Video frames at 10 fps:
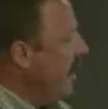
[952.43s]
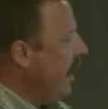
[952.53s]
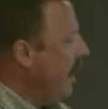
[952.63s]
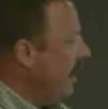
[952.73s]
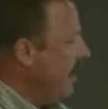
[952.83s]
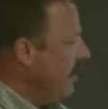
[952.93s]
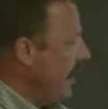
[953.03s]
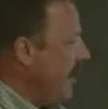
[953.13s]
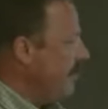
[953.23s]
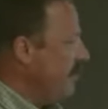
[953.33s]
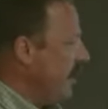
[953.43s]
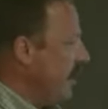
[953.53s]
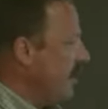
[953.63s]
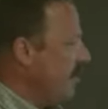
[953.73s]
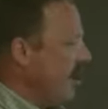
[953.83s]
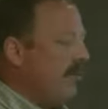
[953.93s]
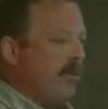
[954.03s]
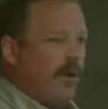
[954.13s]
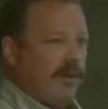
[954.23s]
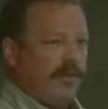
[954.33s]
and ADAPS has now come up
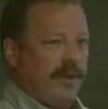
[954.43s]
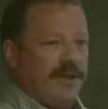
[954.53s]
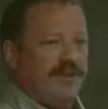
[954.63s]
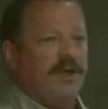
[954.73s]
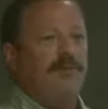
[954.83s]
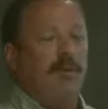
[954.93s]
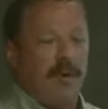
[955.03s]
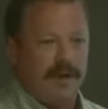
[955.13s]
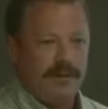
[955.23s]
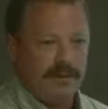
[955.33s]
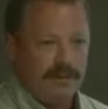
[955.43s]
with a SharePoint